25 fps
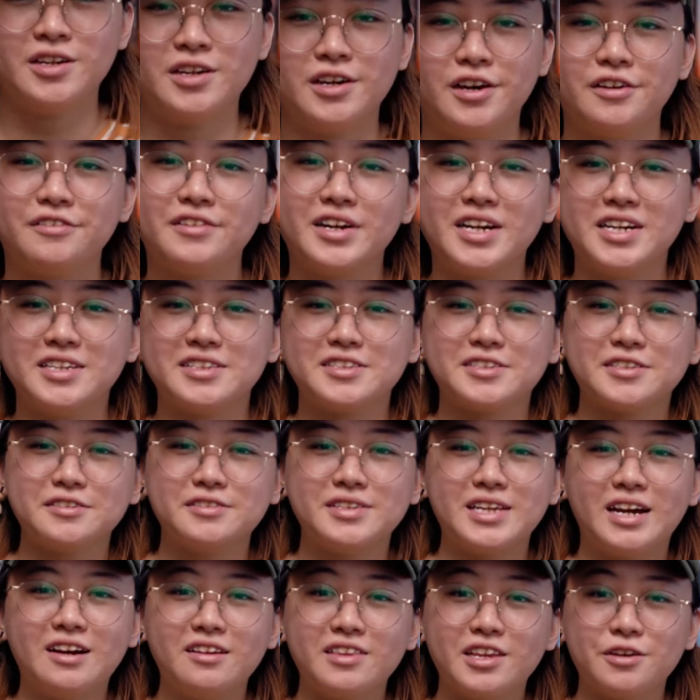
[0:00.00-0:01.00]
Alright, so
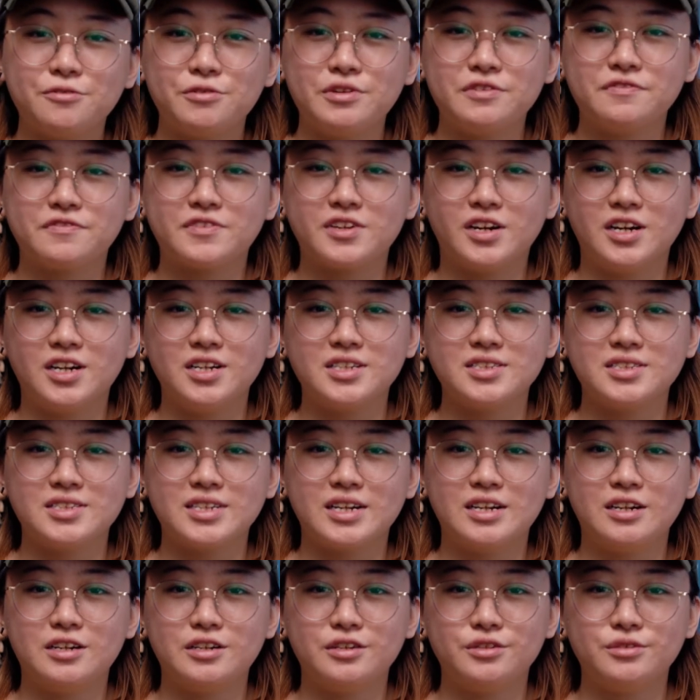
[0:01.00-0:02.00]
now that we've got
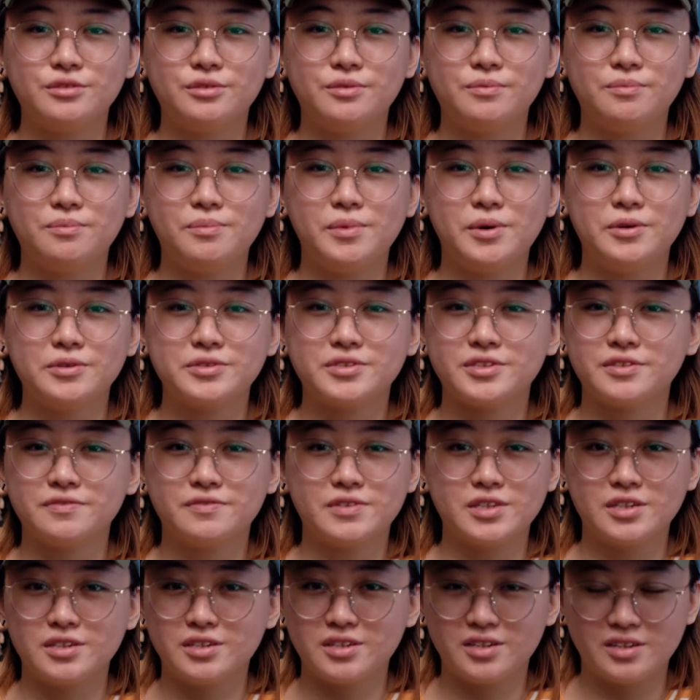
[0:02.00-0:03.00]
down most of
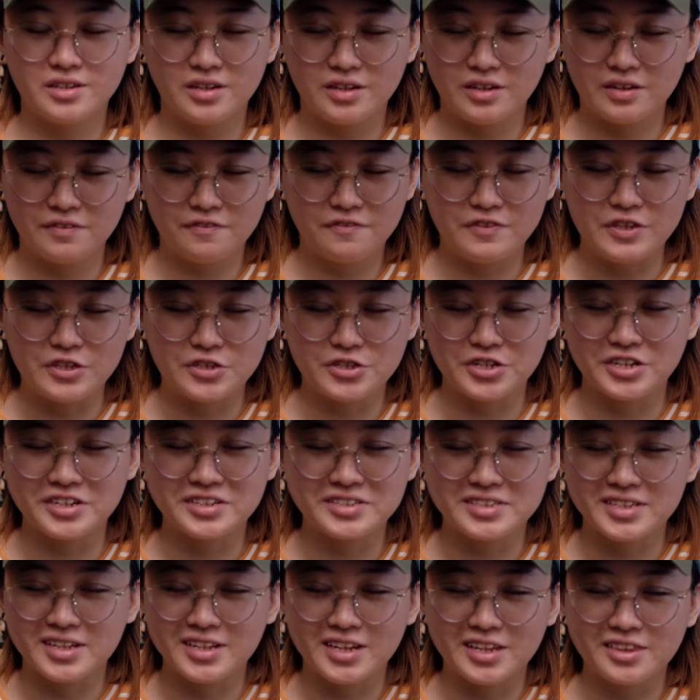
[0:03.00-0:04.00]
the
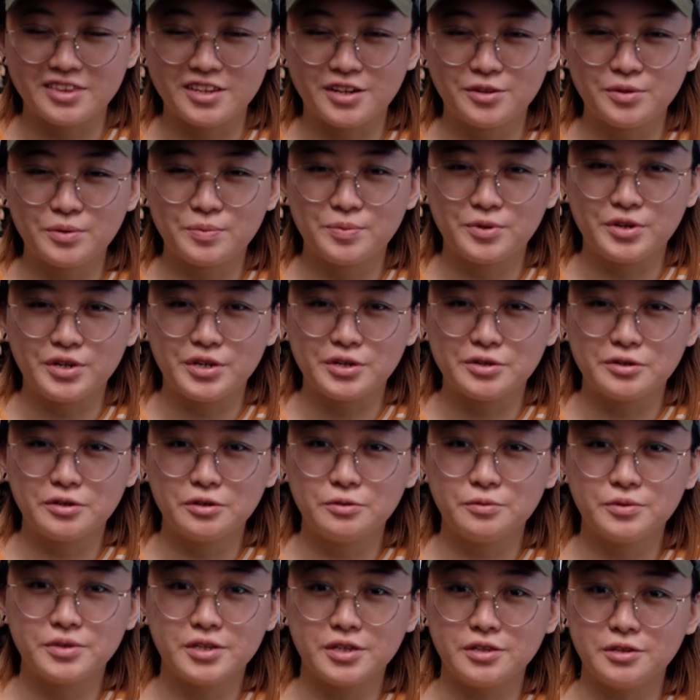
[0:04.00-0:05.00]
features that I thought were pretty cool
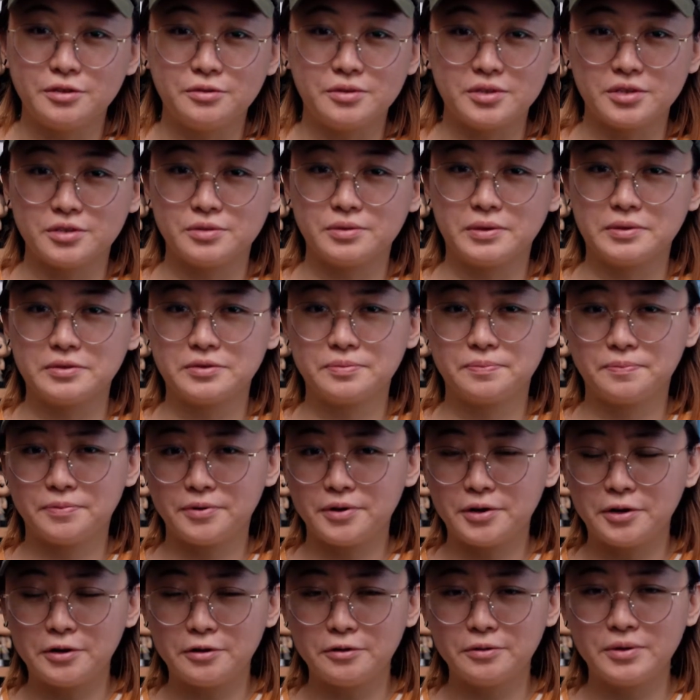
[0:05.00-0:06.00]
with the new Intuos
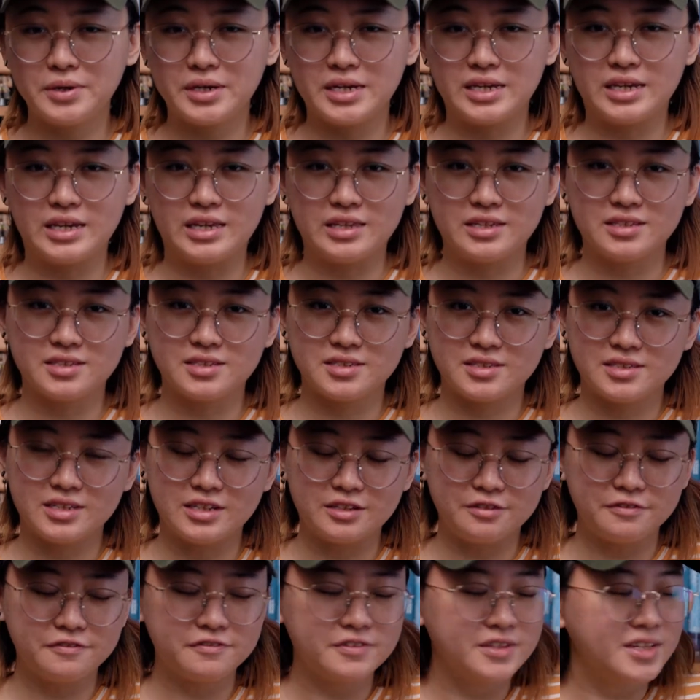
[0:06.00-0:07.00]
Pro in
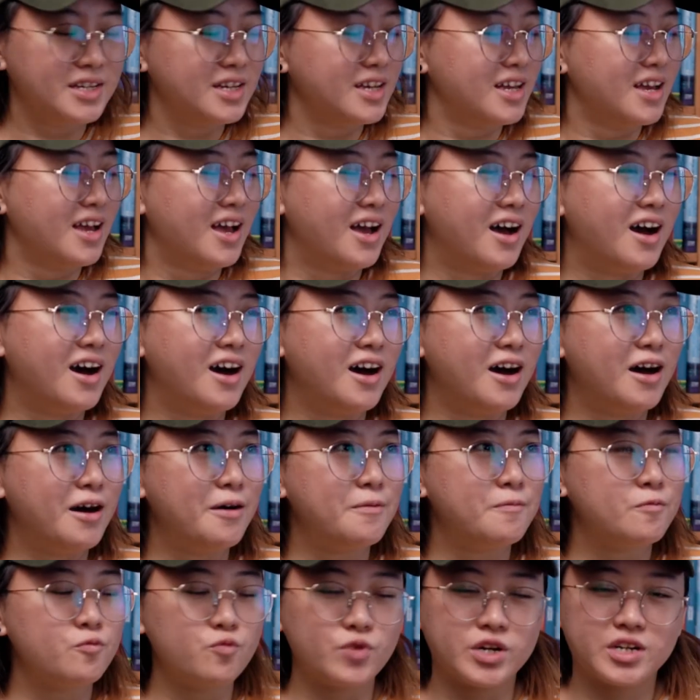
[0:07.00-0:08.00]
itself,
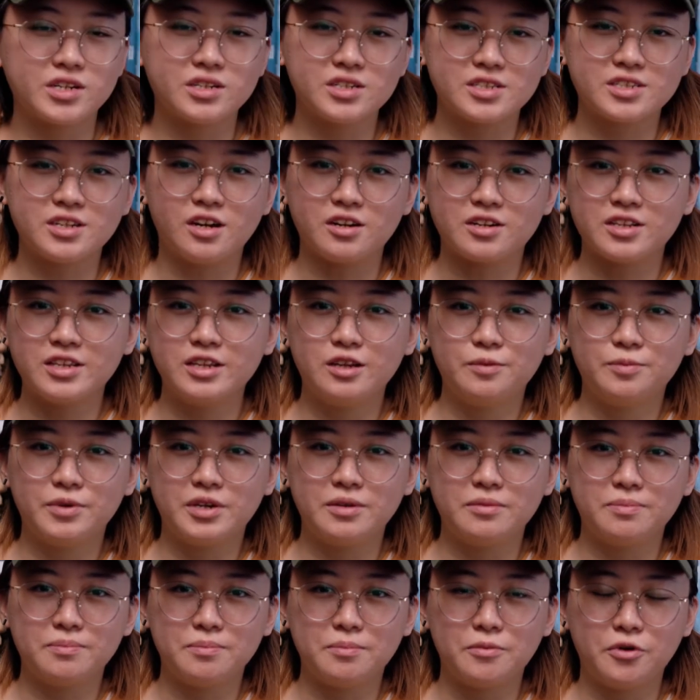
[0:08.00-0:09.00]
we're going to talk a little
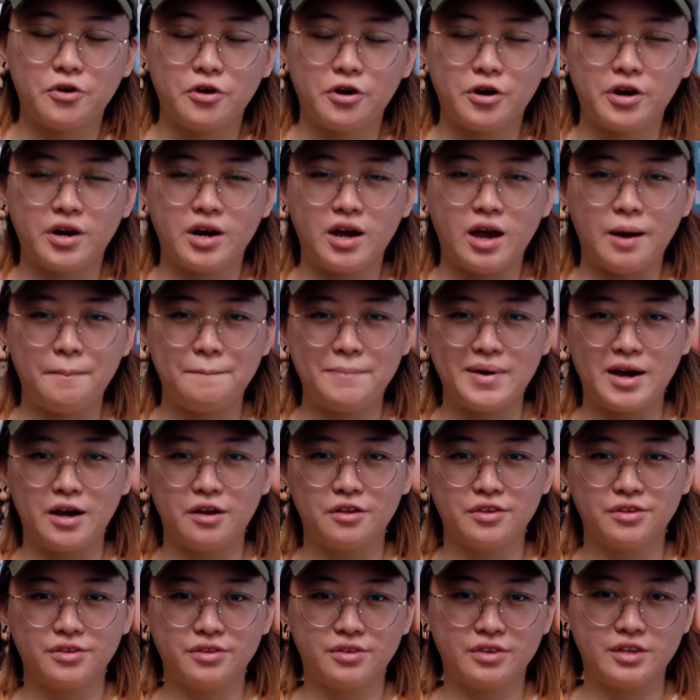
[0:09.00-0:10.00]
bit more
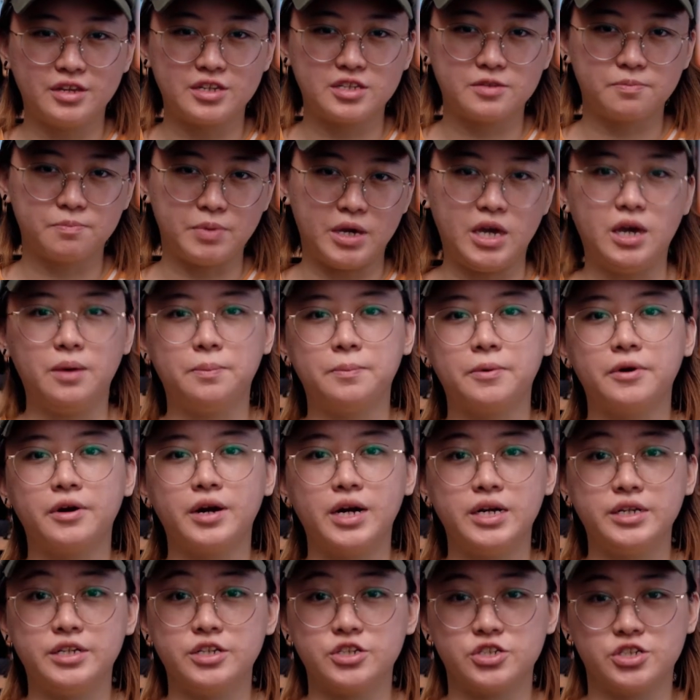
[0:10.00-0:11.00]
about this paper
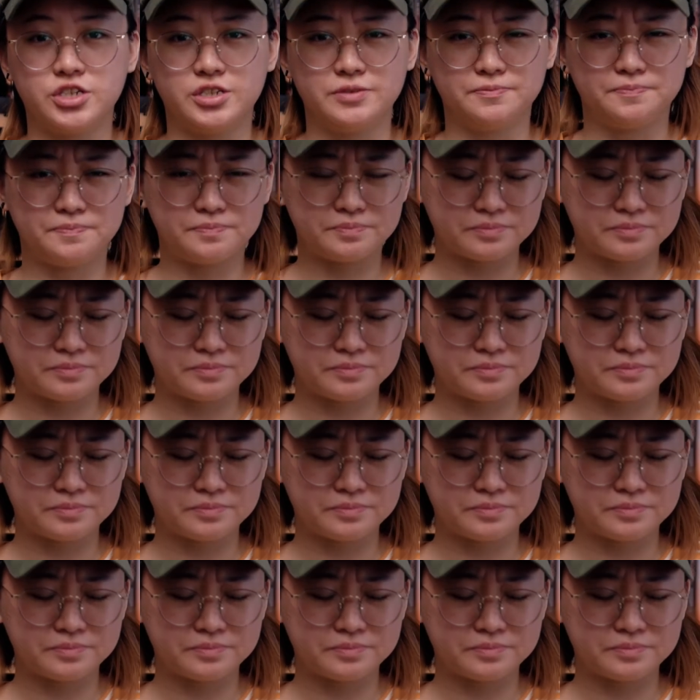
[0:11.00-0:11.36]
edition.